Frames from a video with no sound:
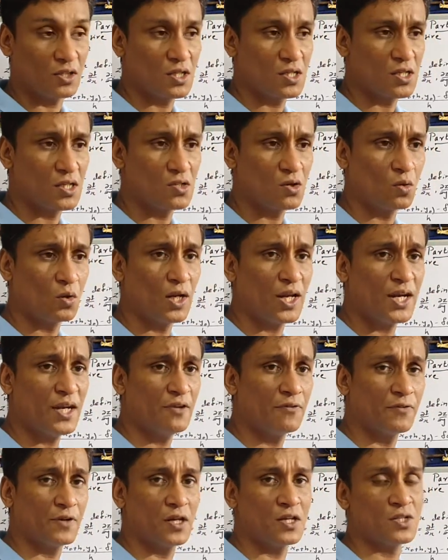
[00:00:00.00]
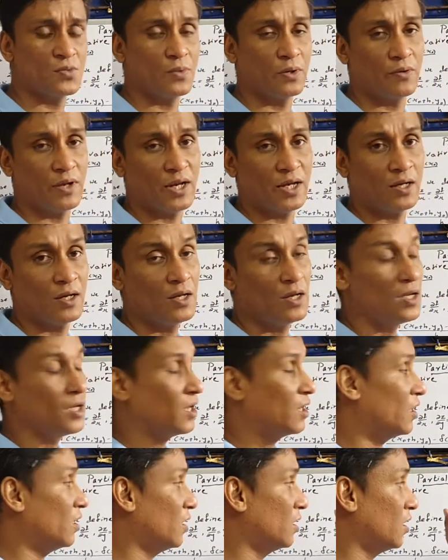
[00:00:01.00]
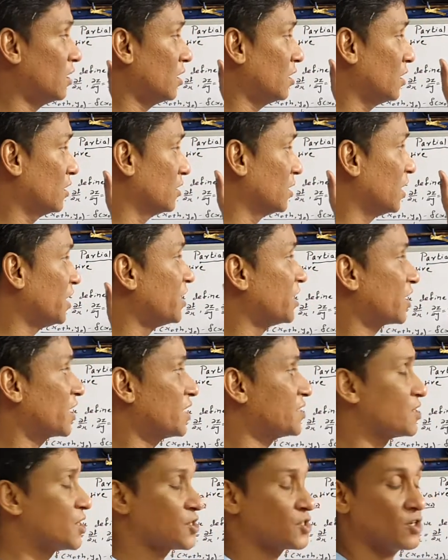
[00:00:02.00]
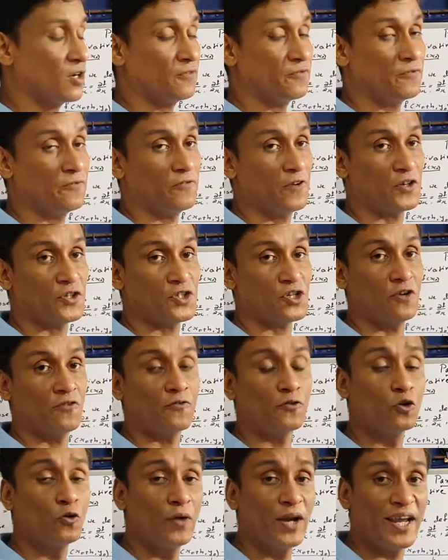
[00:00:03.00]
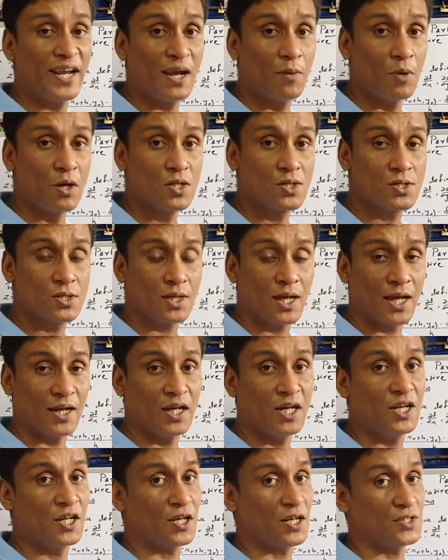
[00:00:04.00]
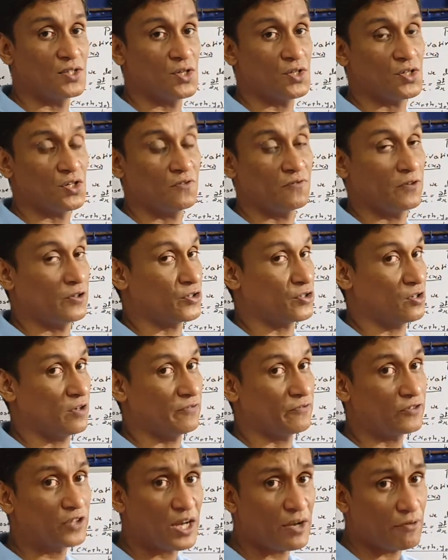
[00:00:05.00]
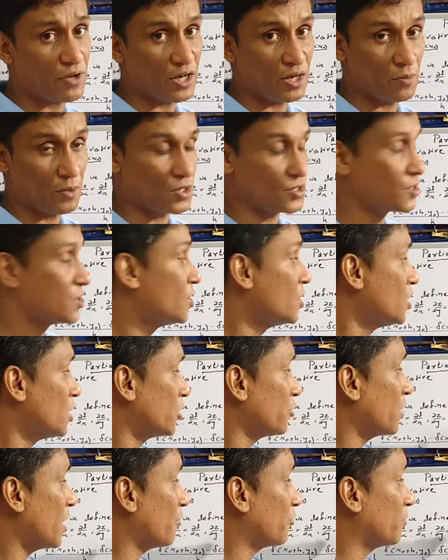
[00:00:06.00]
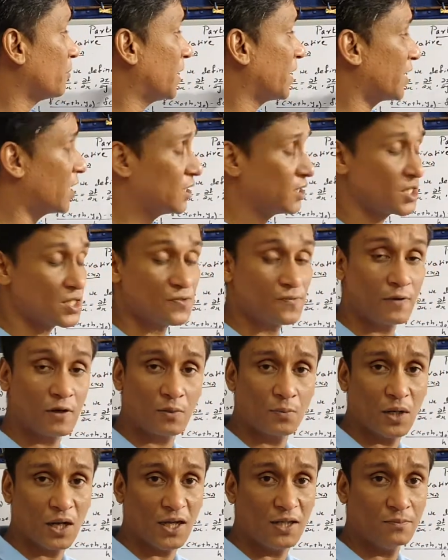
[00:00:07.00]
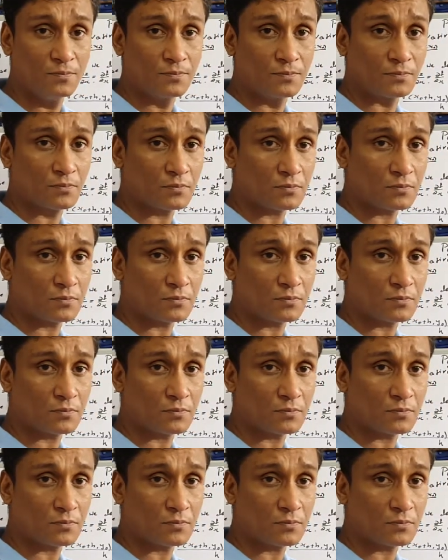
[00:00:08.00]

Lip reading: This is the only difference between the linearization of function of two variables and linearization of function of three variables. You have to by heart this formula.